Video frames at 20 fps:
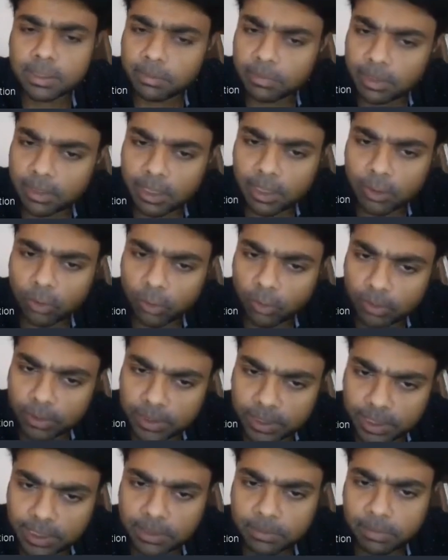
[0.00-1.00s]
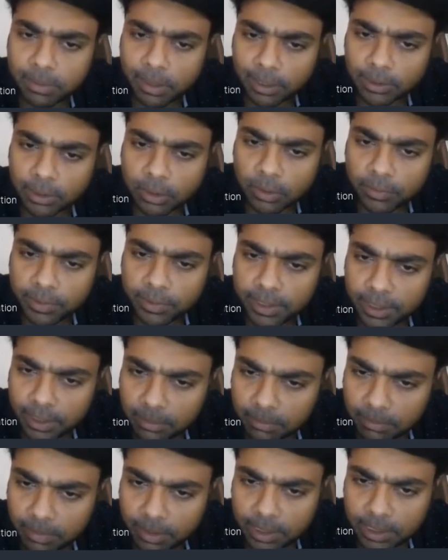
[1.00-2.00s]
Similarly, overseas branches of
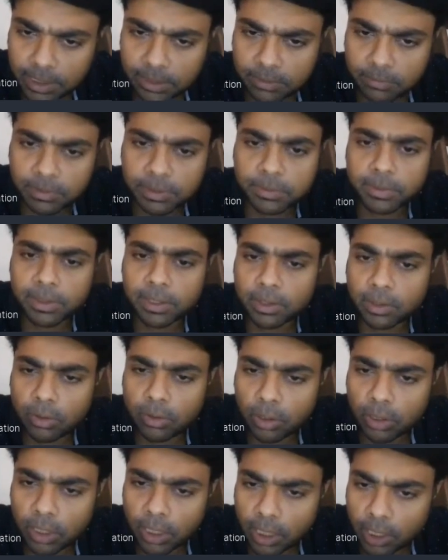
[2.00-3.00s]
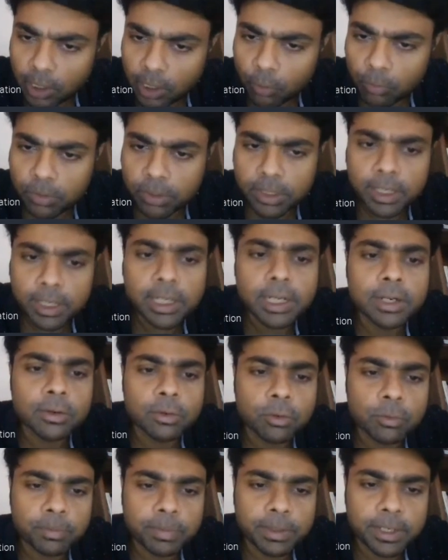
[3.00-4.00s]
Indian banks which were not allowed to
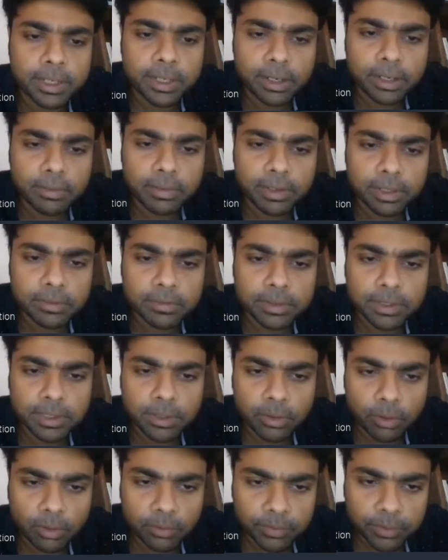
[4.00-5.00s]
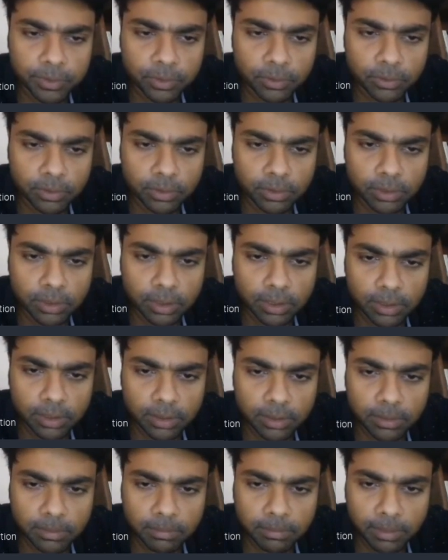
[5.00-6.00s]
deal in rupee derivatives in the
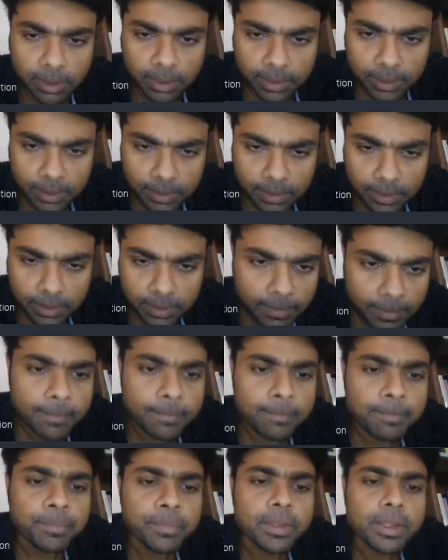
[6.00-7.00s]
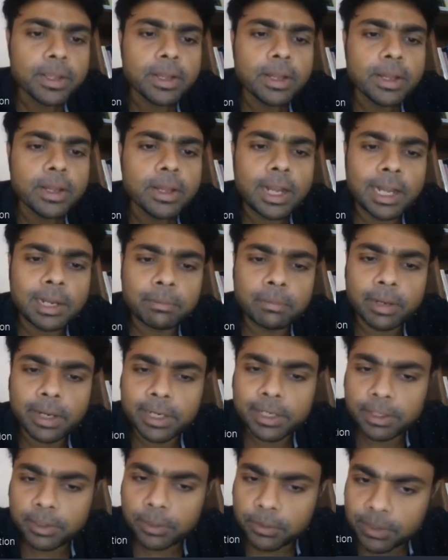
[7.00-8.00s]
offshore market.
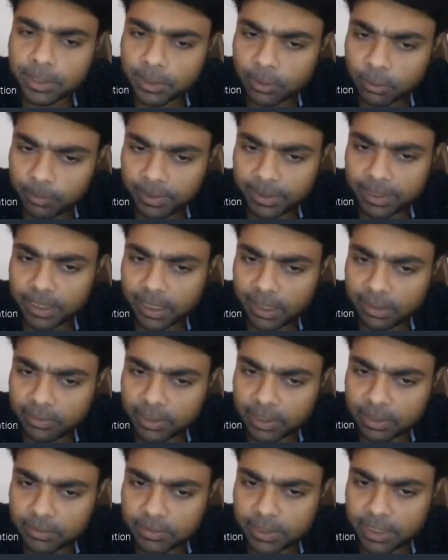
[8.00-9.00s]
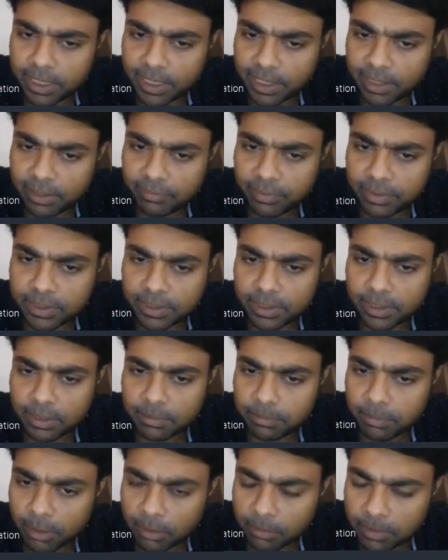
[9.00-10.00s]
And by introducing rupee derivatives in
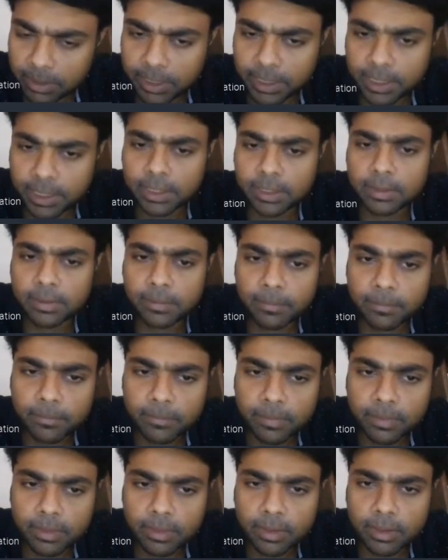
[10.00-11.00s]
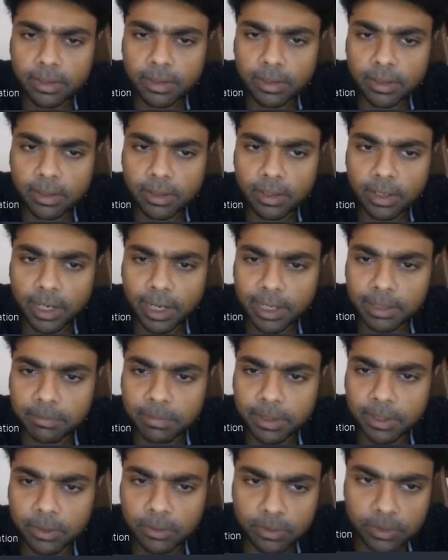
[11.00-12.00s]
IFSC and permitting
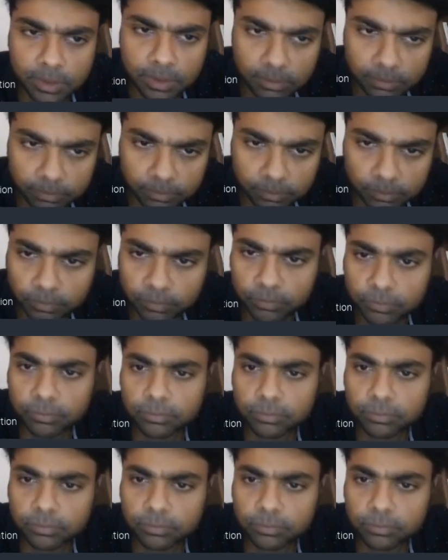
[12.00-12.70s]
IBUs,